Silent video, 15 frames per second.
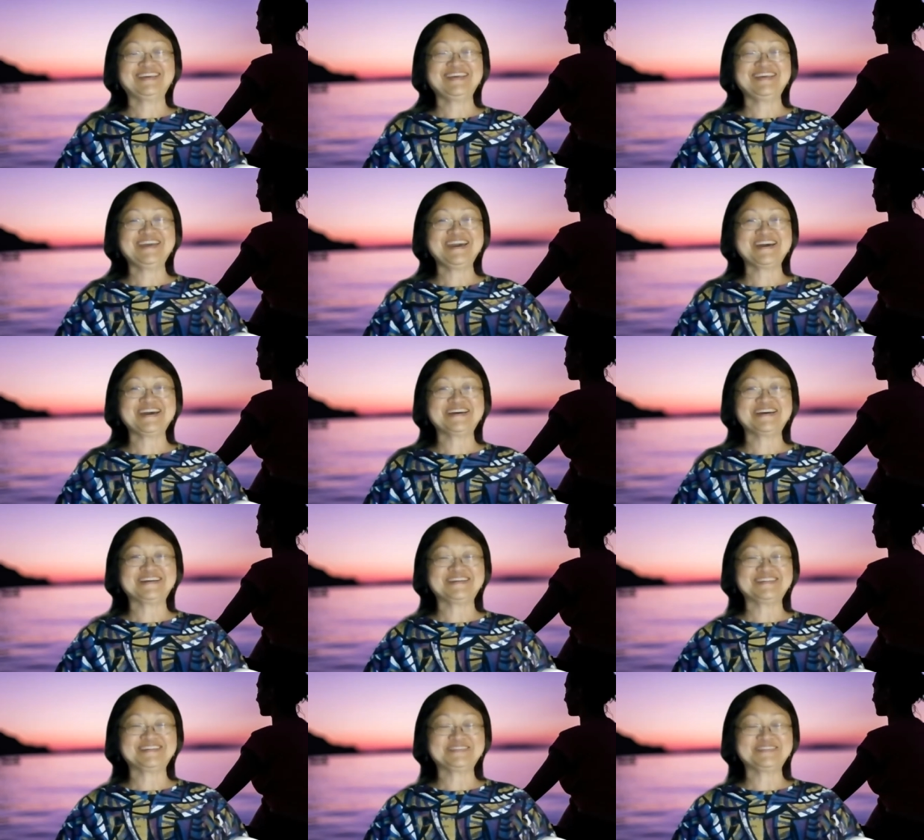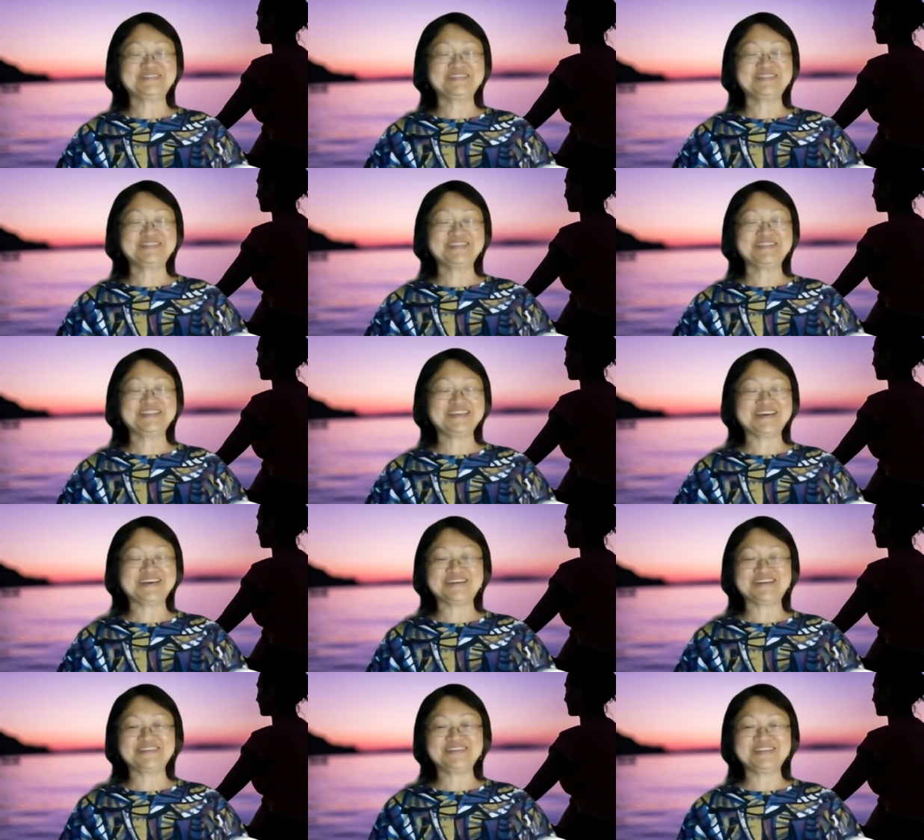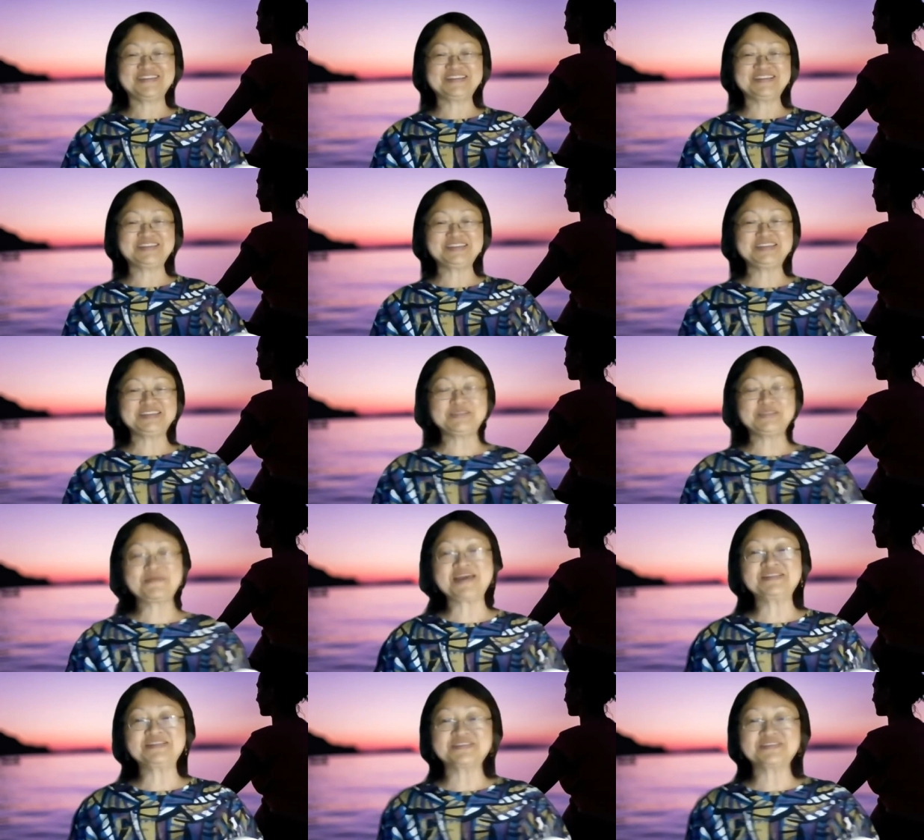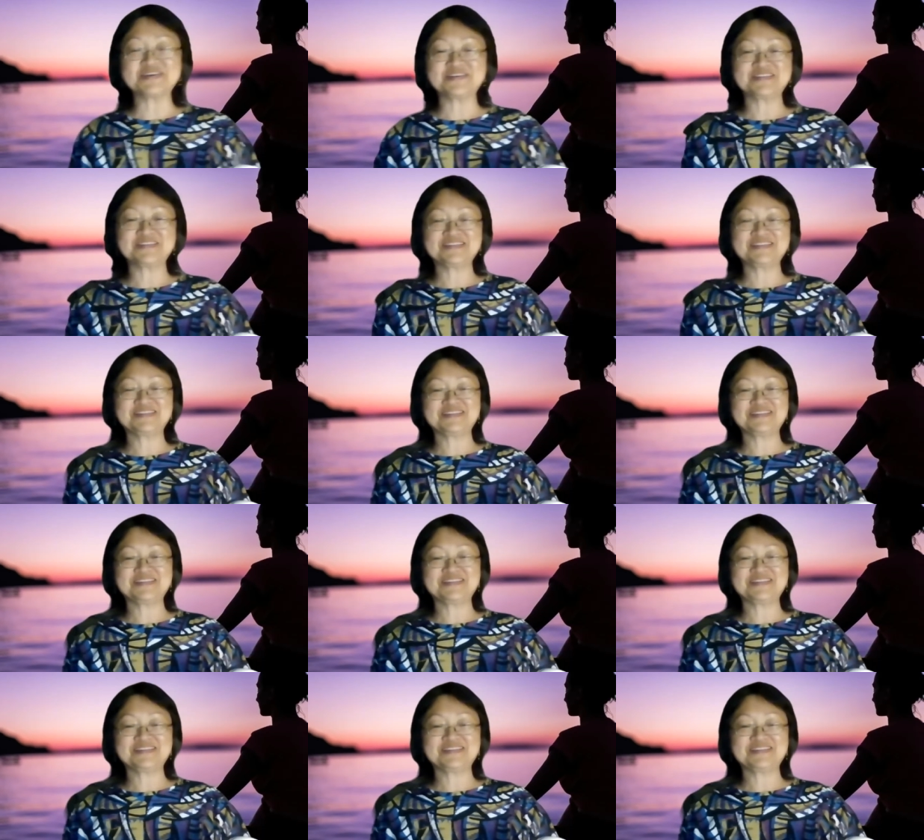Yeah, yeah. It depends on.